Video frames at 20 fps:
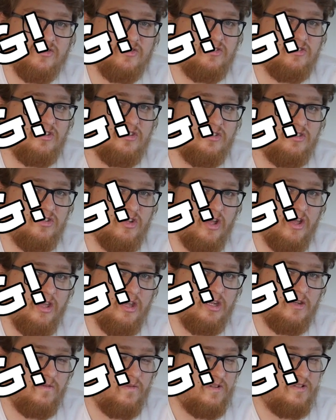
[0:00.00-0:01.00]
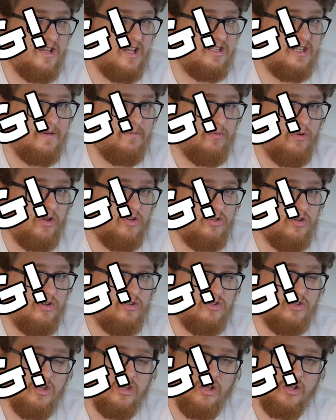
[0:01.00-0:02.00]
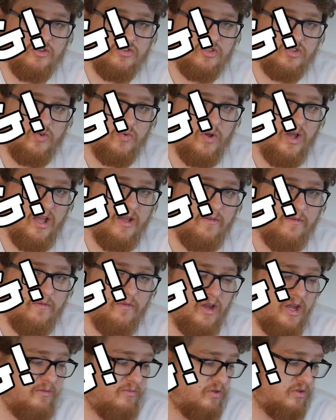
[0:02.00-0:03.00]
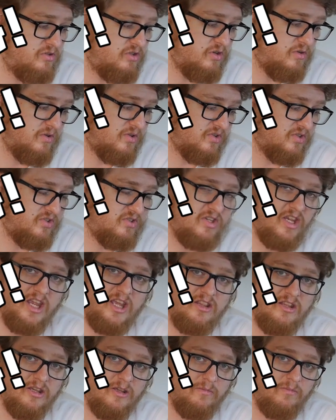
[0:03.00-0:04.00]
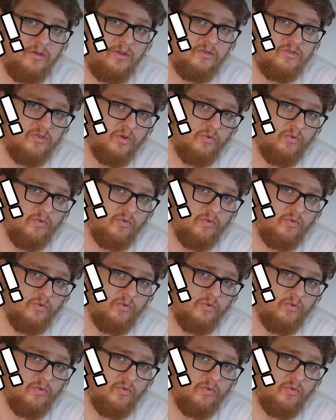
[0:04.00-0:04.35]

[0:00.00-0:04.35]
Don't forget forget to check out all of our other